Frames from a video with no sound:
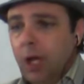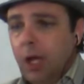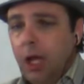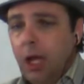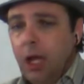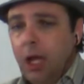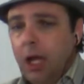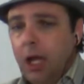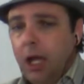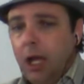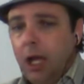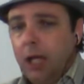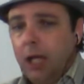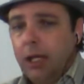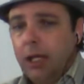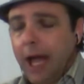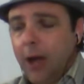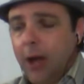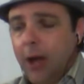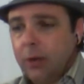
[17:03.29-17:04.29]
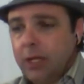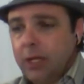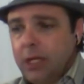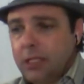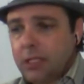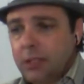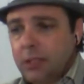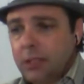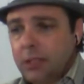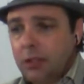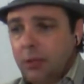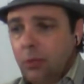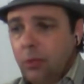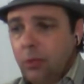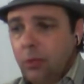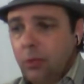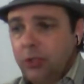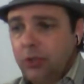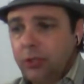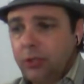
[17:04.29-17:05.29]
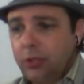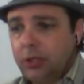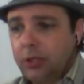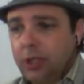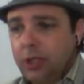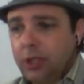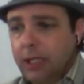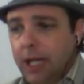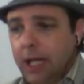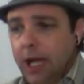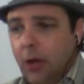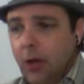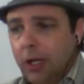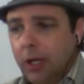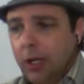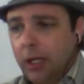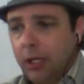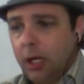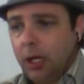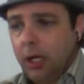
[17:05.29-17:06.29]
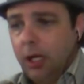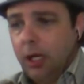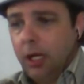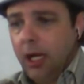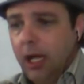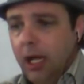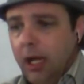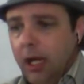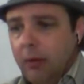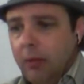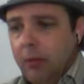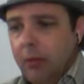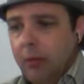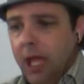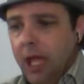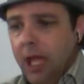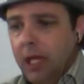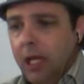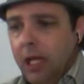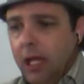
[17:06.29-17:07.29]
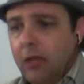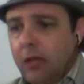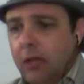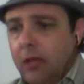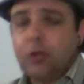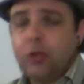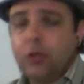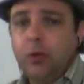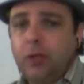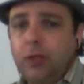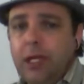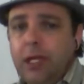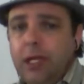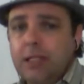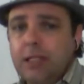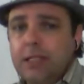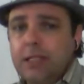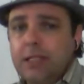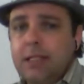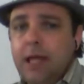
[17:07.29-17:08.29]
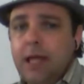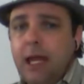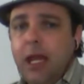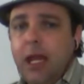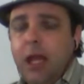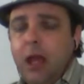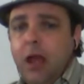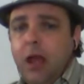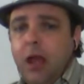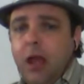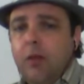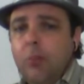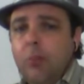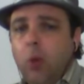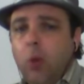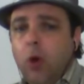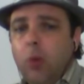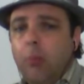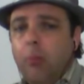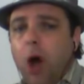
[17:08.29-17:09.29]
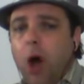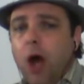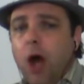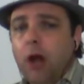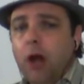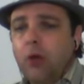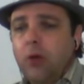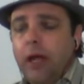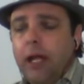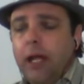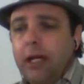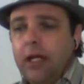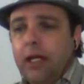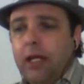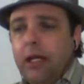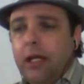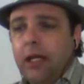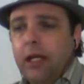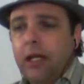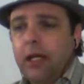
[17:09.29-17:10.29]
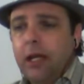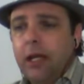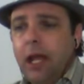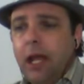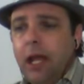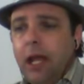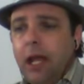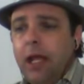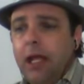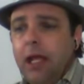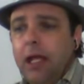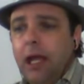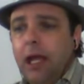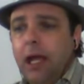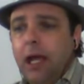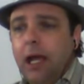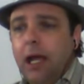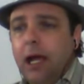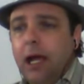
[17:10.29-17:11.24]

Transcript: allow this, we shouldn't allow it. And the truth is that the more moderated a